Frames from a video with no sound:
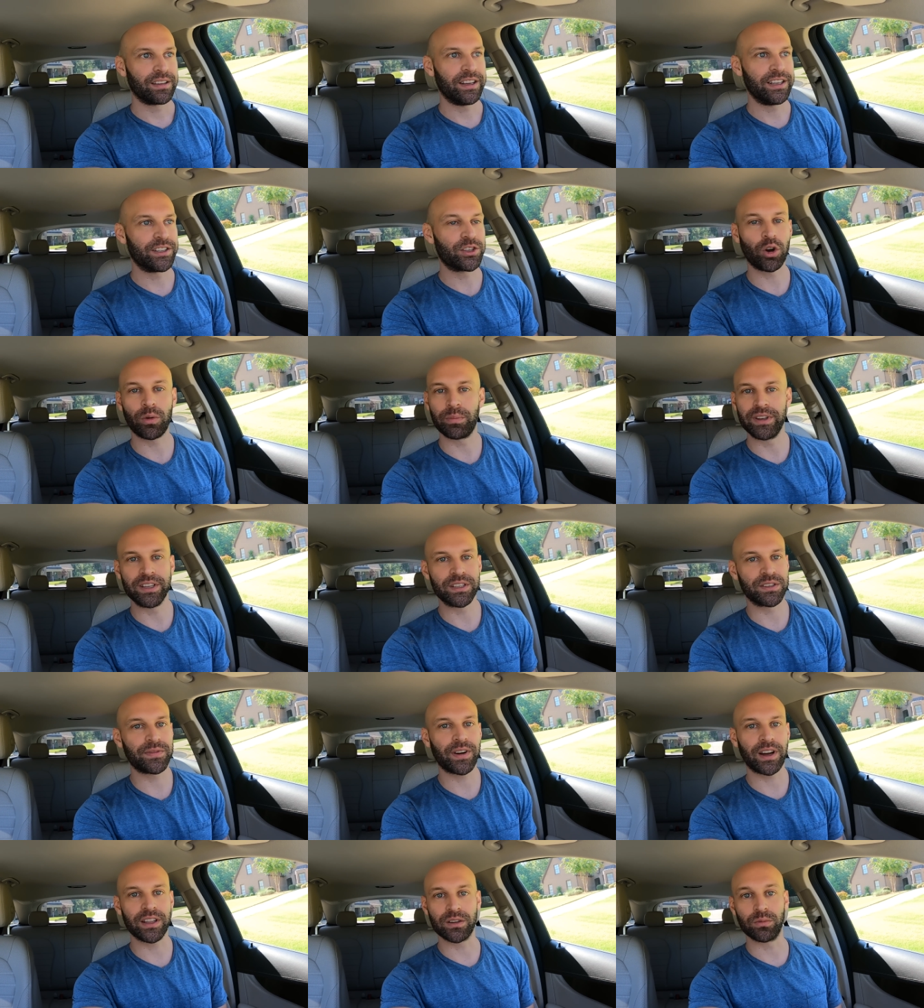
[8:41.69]
He told me
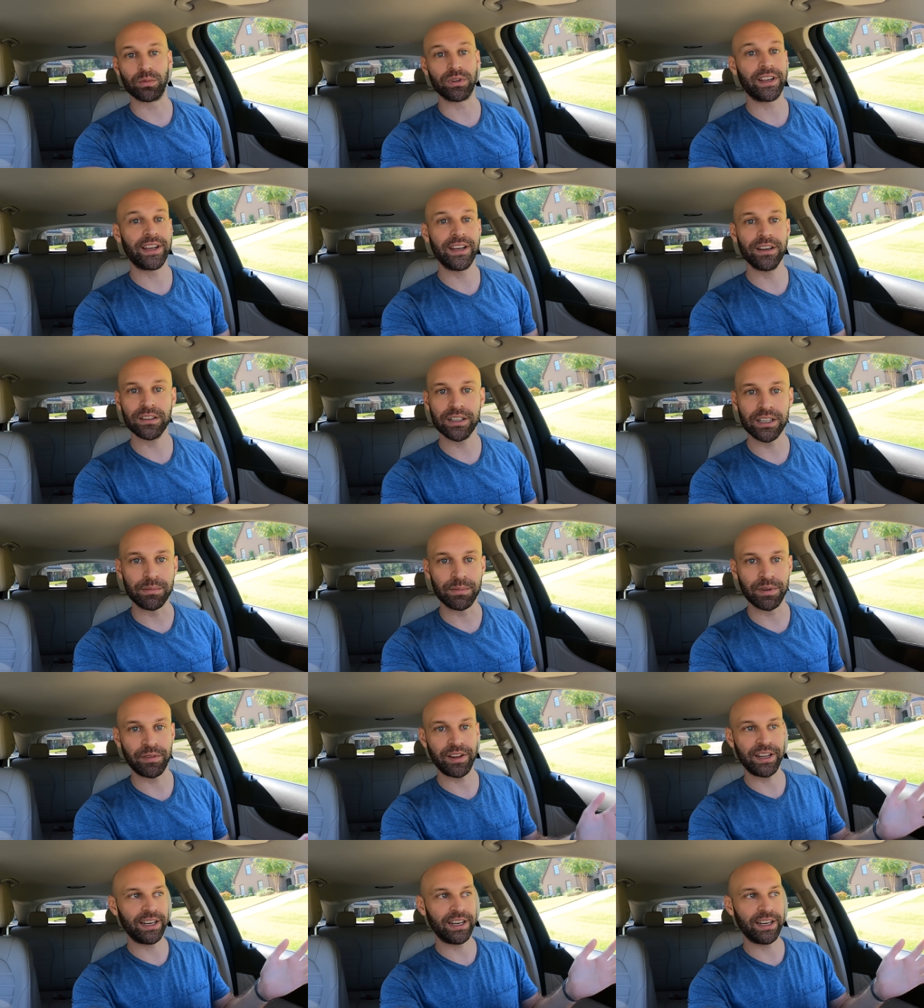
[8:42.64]
his father would kill him if